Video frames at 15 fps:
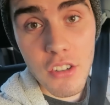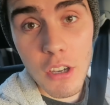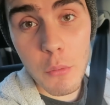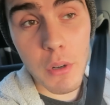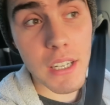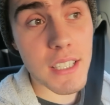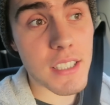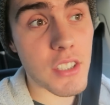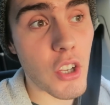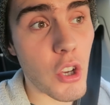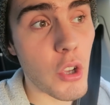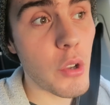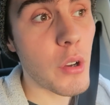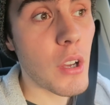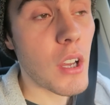and Zoe wanted to
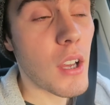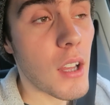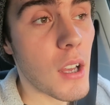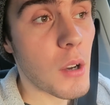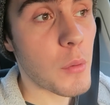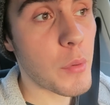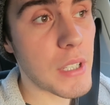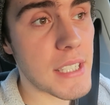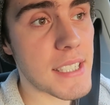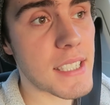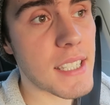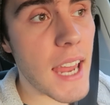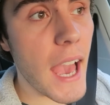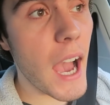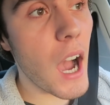do was
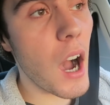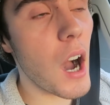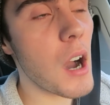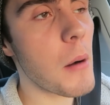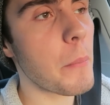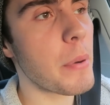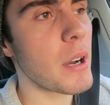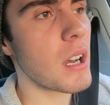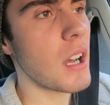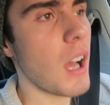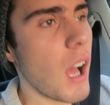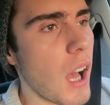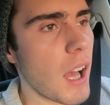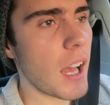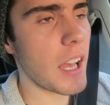set up
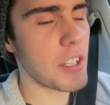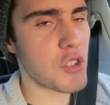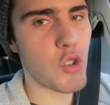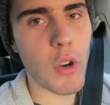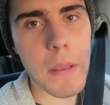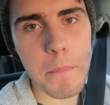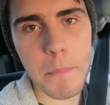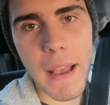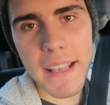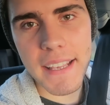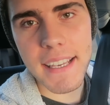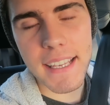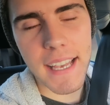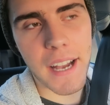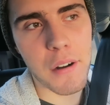a joint
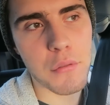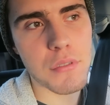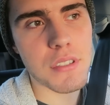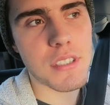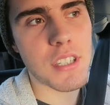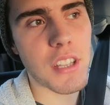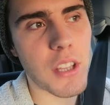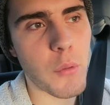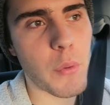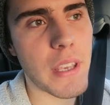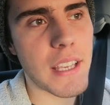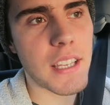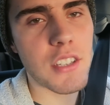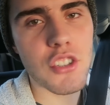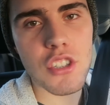bank account so that
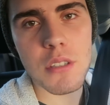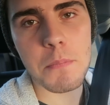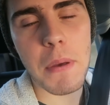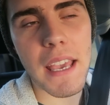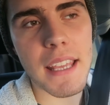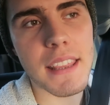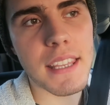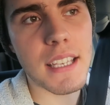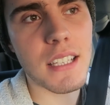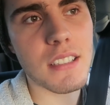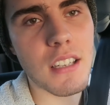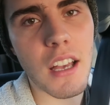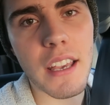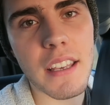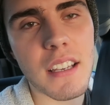we can just pay
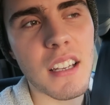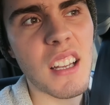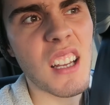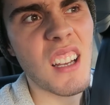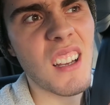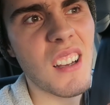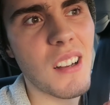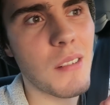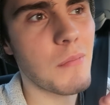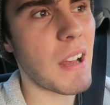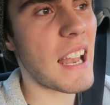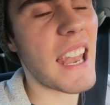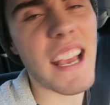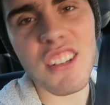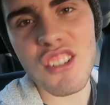things like
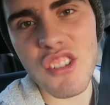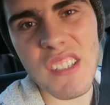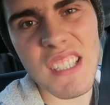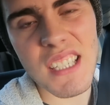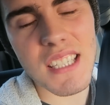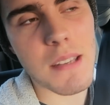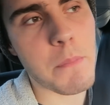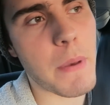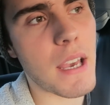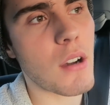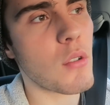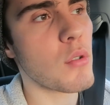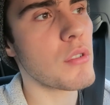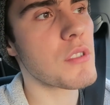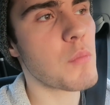electricity
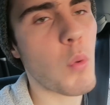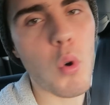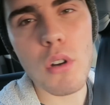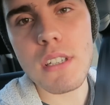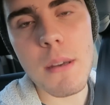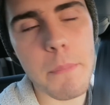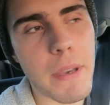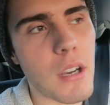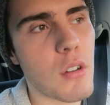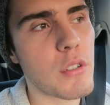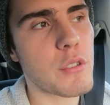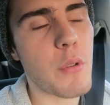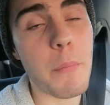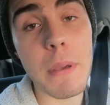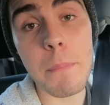bills, water
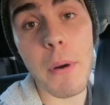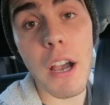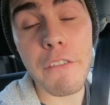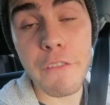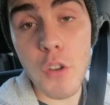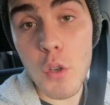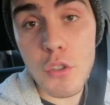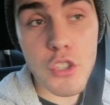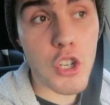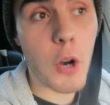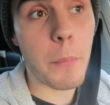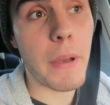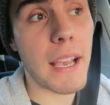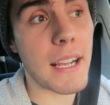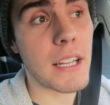bills. When we buy food
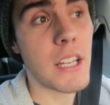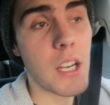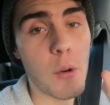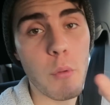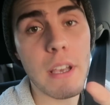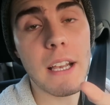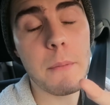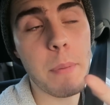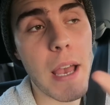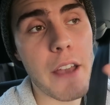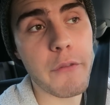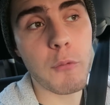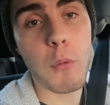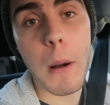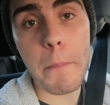shopping, we can pay
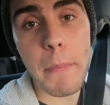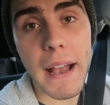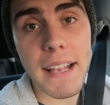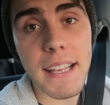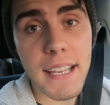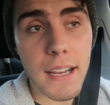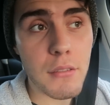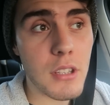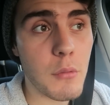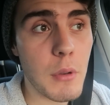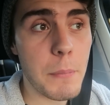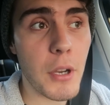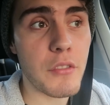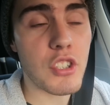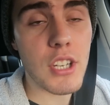it from one bank account that
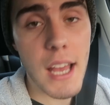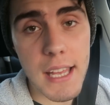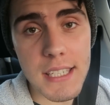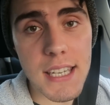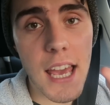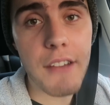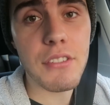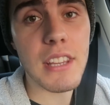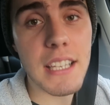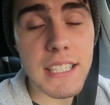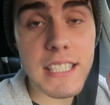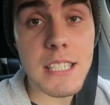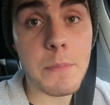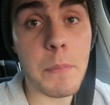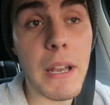we both share, so everything
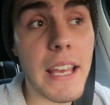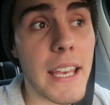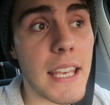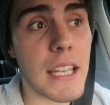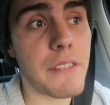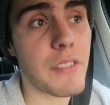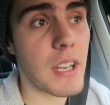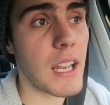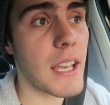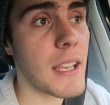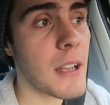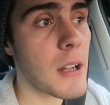is split evenly.